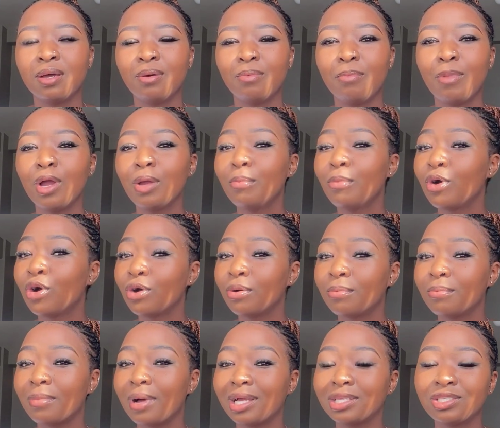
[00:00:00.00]
my
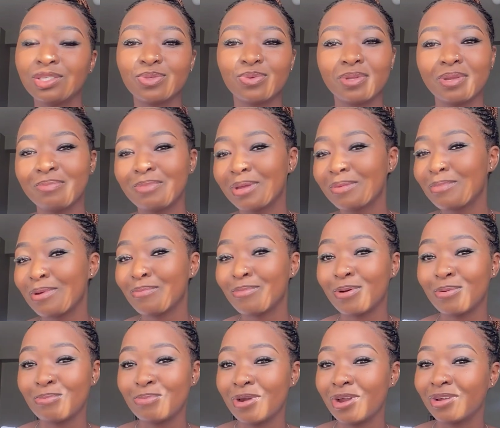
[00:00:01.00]
mom. I just wanna make my
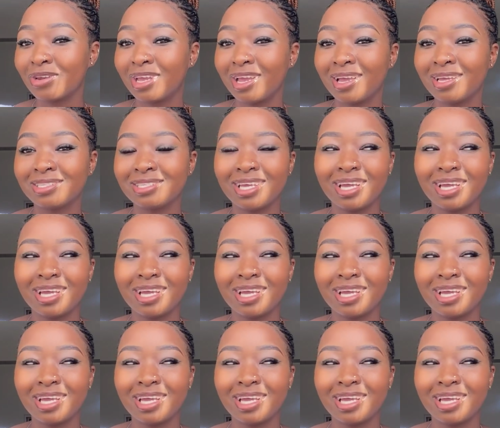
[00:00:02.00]
mom proud, guys.